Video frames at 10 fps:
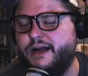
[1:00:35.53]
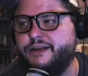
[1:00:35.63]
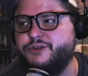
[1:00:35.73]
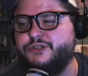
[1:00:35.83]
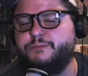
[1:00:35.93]

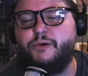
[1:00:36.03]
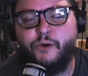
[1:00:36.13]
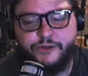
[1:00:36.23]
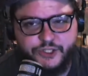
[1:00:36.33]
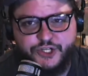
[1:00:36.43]
Go
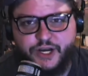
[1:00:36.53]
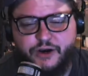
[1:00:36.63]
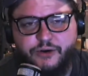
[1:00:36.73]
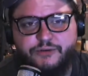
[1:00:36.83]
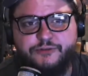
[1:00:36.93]
support the
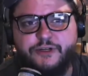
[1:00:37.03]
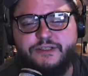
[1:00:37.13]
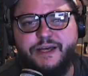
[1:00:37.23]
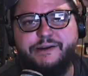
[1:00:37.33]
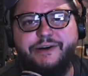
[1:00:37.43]
show for as
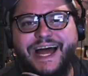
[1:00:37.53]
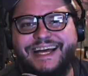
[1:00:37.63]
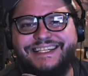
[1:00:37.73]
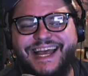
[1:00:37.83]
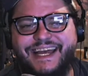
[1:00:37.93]
little
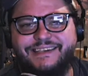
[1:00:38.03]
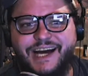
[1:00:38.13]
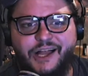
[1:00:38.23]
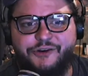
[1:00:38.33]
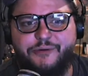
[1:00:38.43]
as
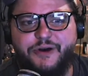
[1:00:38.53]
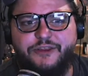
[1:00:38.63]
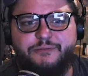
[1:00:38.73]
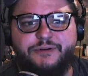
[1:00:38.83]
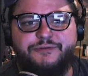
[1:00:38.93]
$1 a month,
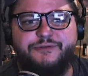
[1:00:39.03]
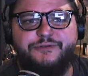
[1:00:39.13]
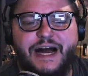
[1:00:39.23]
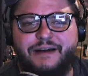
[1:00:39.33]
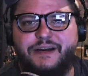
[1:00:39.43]
but
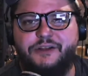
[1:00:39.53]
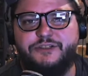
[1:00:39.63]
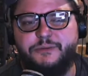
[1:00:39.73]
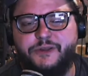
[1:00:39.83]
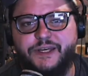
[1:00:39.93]
$5
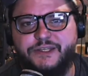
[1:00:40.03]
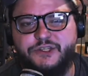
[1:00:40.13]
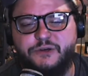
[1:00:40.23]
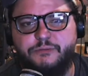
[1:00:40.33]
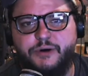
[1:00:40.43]
a month gets
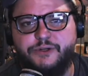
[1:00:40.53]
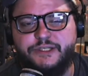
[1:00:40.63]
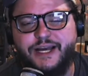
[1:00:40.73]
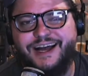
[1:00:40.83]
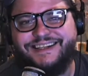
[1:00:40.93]
you bonus
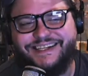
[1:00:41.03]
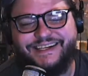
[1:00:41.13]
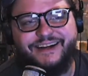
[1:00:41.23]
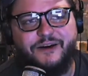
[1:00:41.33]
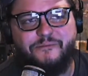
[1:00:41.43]

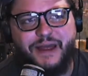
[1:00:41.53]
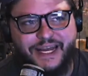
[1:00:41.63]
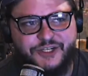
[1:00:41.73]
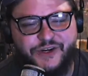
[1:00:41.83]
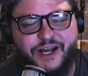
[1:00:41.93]
content on
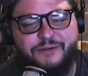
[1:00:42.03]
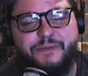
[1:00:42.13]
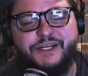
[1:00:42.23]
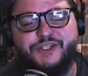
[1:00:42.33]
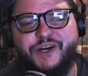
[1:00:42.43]
Patreon.
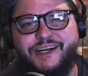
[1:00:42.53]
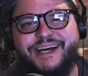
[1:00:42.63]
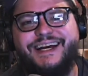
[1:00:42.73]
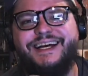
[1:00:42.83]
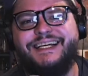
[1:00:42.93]

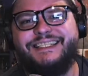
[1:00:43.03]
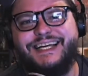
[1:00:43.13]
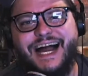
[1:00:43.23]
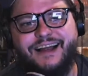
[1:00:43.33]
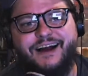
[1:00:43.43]

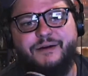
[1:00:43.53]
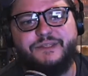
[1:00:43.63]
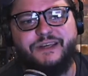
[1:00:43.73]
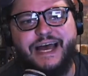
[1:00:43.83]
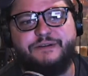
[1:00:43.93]

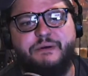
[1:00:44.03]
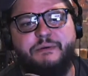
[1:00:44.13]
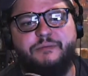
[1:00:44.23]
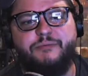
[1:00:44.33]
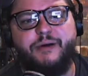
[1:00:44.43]

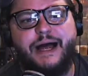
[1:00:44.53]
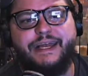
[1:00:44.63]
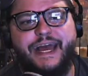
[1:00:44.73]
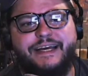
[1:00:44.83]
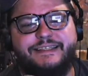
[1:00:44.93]

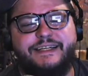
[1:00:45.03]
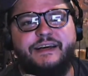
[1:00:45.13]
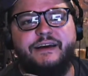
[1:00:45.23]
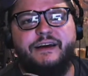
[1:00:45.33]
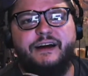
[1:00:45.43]
Patreon.com/MyBourbonPodcast.
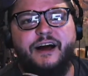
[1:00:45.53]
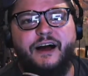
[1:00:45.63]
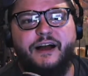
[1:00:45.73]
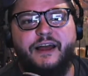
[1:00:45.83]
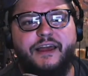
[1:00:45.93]

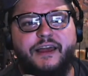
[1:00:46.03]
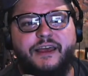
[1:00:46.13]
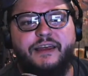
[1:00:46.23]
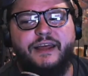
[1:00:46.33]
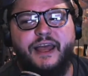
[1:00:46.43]

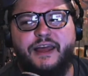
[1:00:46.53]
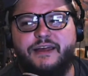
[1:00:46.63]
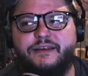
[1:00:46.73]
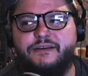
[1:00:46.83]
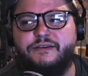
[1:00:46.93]

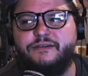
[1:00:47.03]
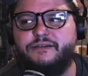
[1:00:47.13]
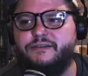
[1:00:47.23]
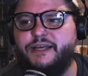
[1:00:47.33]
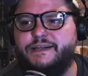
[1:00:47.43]
And
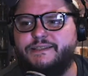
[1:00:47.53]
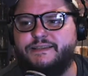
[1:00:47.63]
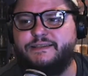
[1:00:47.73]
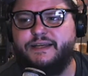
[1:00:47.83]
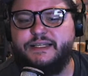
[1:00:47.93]

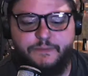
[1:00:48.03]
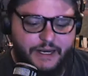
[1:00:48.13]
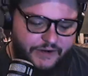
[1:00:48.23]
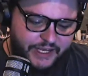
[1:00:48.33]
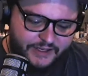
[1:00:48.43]
that's
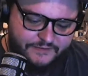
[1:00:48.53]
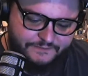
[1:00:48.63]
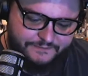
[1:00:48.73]
about it.